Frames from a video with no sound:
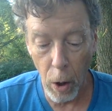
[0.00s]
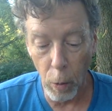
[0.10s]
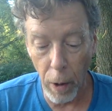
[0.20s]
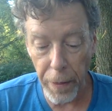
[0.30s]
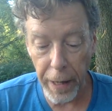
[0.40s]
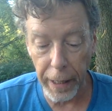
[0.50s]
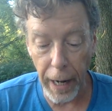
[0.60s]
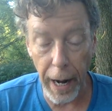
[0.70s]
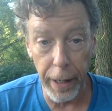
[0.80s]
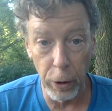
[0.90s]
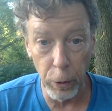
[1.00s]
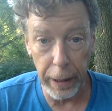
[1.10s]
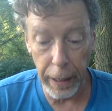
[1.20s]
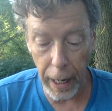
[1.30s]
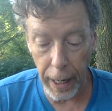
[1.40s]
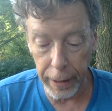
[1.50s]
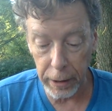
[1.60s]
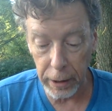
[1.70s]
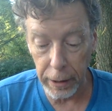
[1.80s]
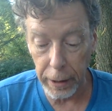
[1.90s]
One thing I agree
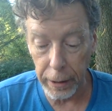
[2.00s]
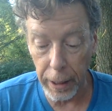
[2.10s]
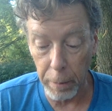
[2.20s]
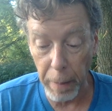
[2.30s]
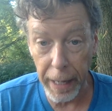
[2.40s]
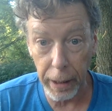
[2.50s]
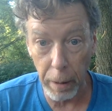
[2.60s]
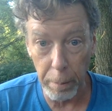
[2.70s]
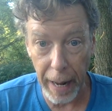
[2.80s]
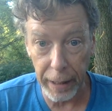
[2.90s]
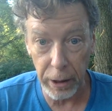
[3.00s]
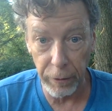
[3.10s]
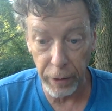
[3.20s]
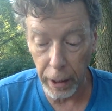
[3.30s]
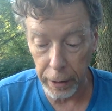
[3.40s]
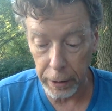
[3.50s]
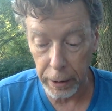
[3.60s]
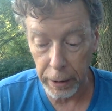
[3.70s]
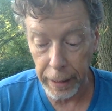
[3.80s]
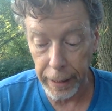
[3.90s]
honestly can make massive
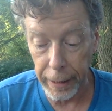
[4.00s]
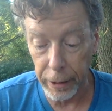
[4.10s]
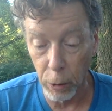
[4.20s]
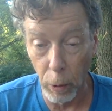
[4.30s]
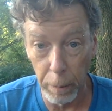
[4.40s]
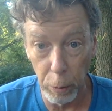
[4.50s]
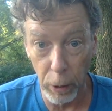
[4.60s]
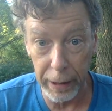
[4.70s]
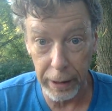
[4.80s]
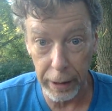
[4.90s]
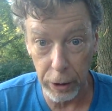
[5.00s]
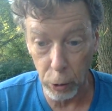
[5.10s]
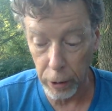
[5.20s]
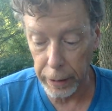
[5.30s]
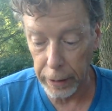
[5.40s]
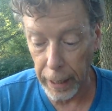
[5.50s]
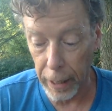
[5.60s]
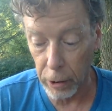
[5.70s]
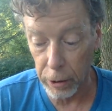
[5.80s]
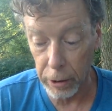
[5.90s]
cuts in the $1.6 trillion
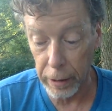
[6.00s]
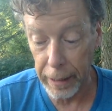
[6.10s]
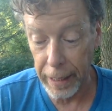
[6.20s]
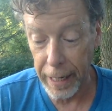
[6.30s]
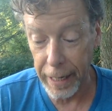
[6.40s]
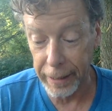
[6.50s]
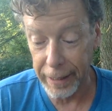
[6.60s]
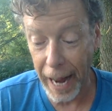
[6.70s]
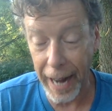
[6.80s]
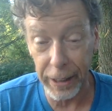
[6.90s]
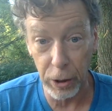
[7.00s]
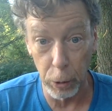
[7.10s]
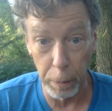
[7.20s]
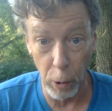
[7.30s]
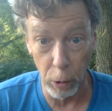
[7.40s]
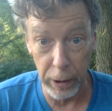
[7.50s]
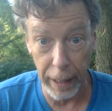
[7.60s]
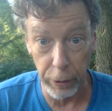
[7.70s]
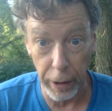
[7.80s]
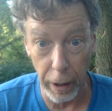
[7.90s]
in tax loopholes
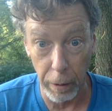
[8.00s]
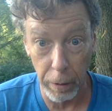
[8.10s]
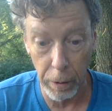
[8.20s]
out there.